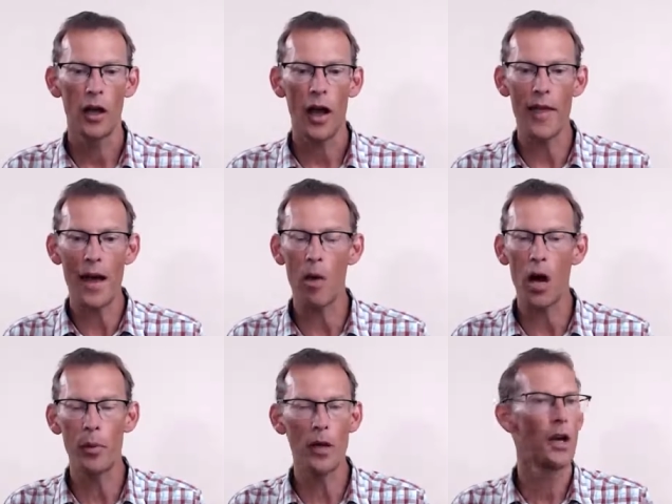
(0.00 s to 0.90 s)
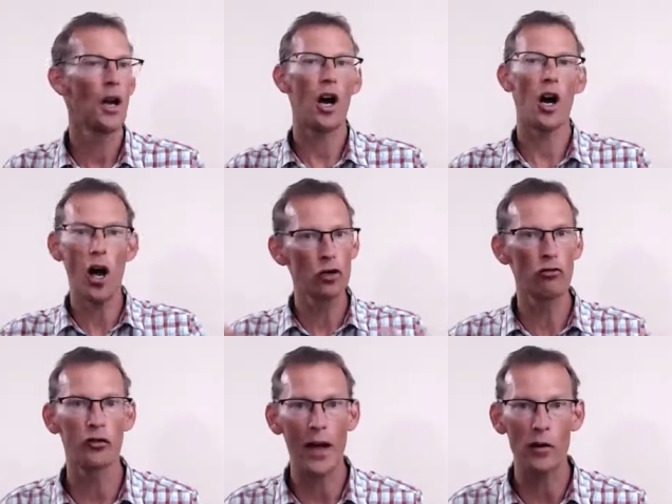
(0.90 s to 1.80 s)
and that might be a
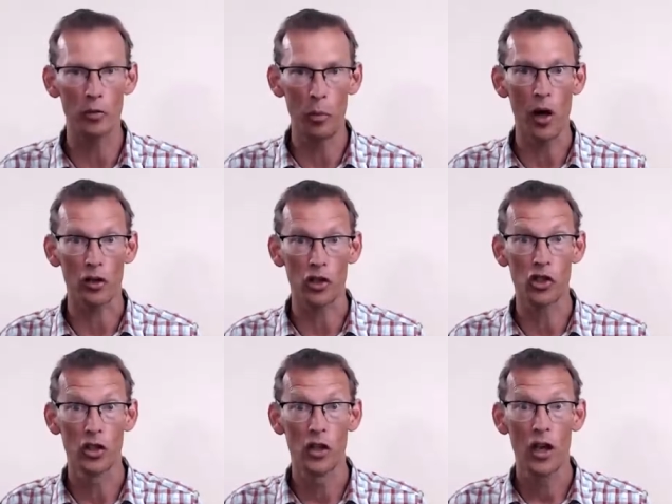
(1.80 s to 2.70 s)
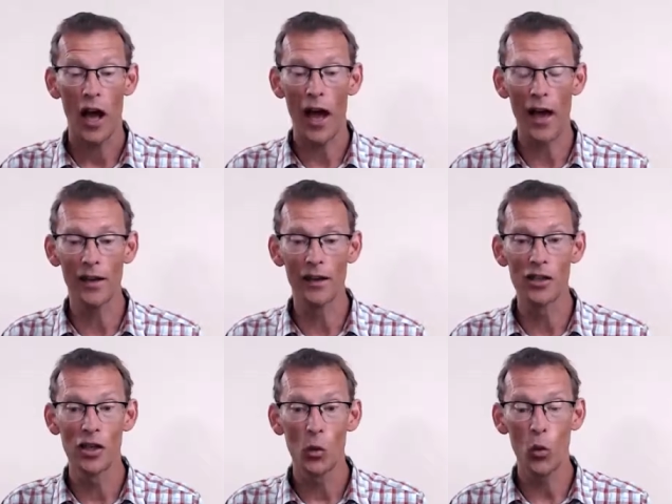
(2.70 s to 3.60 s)
hundred thousand bucks. And
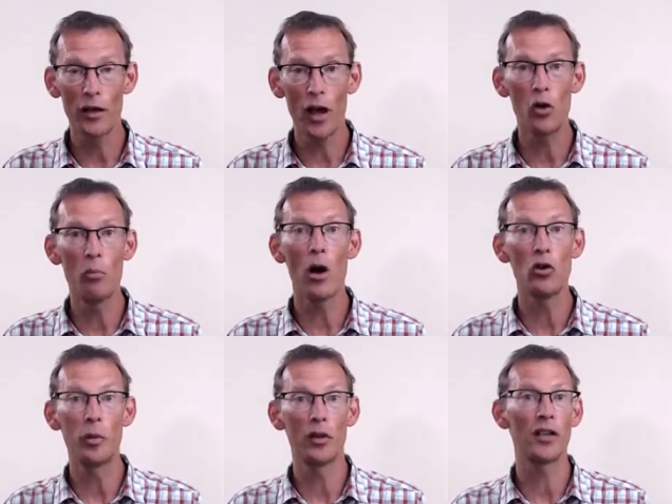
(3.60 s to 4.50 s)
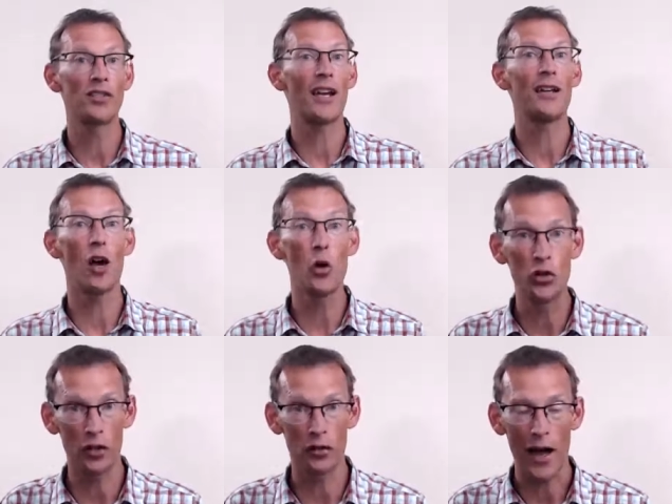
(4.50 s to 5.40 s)
we know most people are going to say no
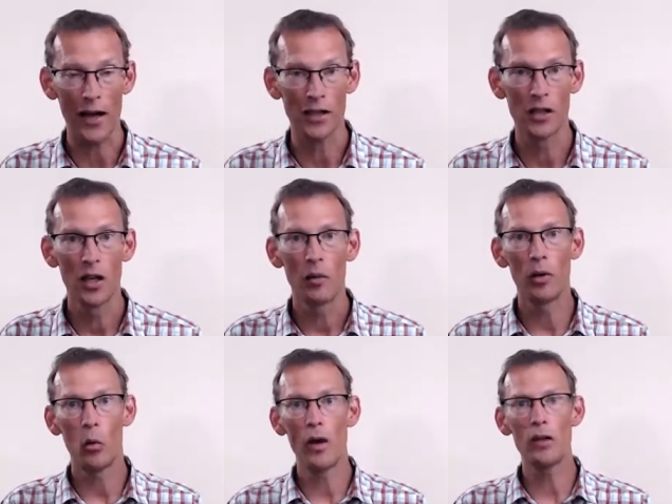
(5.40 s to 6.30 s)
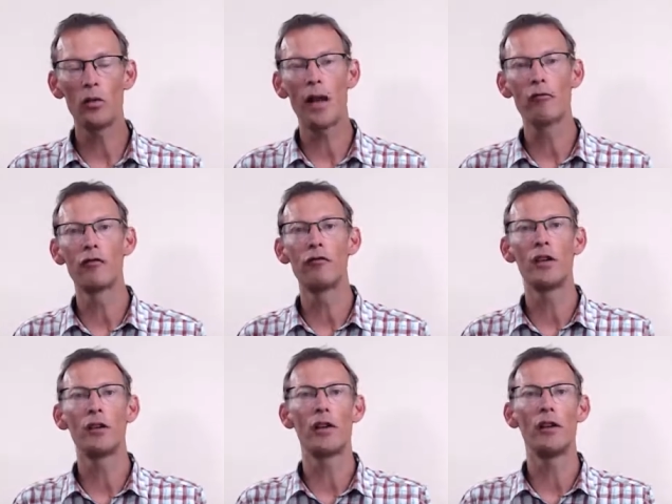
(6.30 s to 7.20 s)
to that but when you then
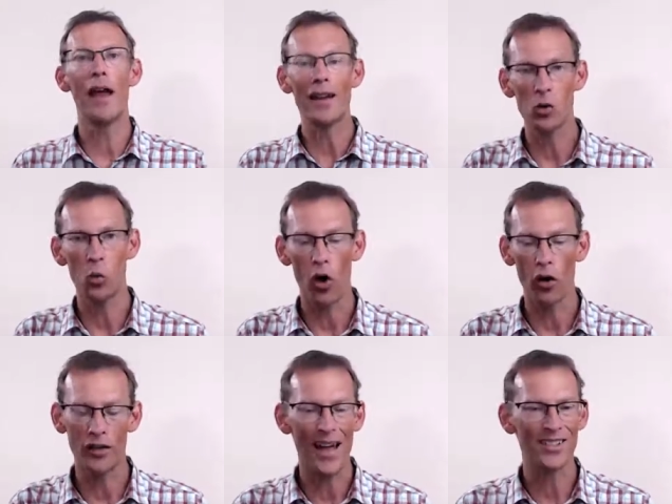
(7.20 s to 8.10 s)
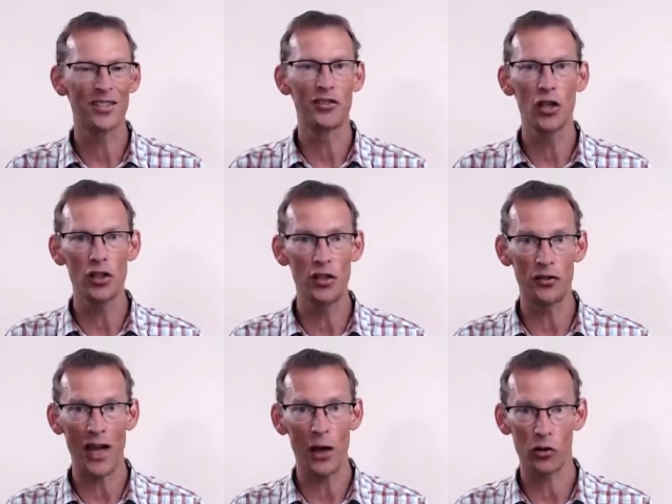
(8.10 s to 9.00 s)
reveal the next one, and that's
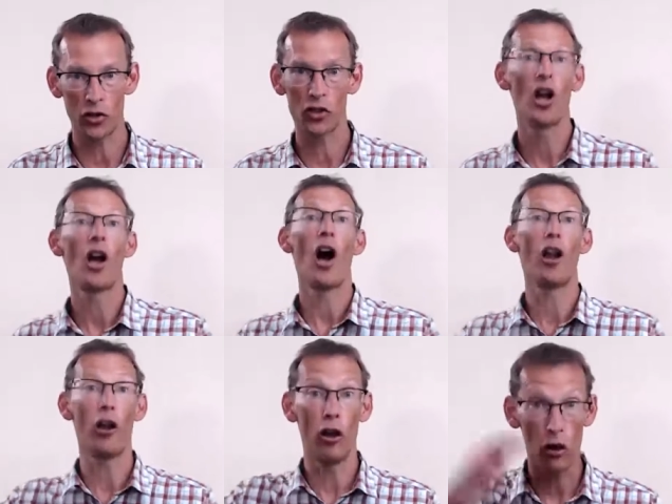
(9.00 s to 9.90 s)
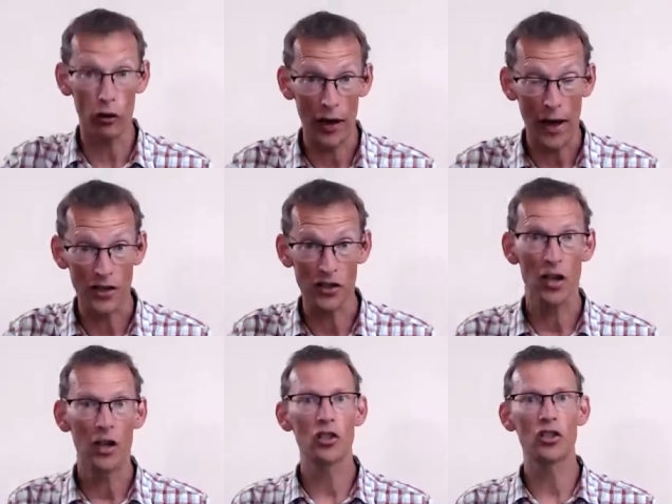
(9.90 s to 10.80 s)
30,000, a lot less,
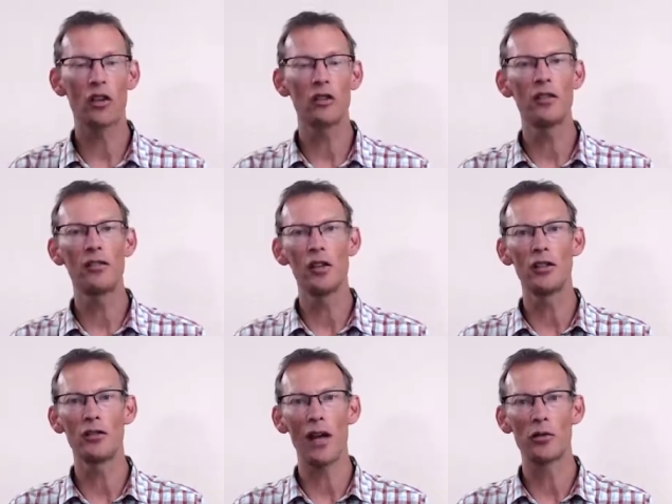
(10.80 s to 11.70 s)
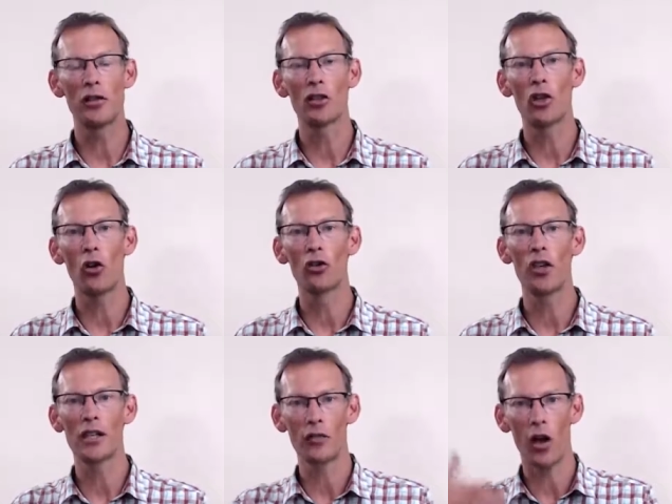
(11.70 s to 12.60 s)
suddenly 30,000 in the
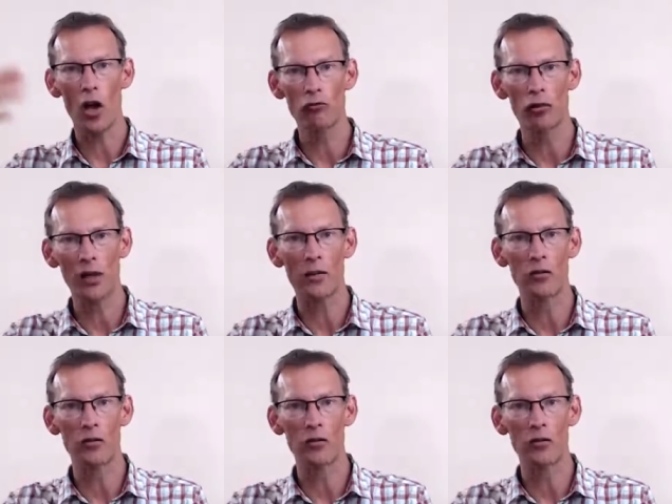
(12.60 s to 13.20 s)
context of 100,000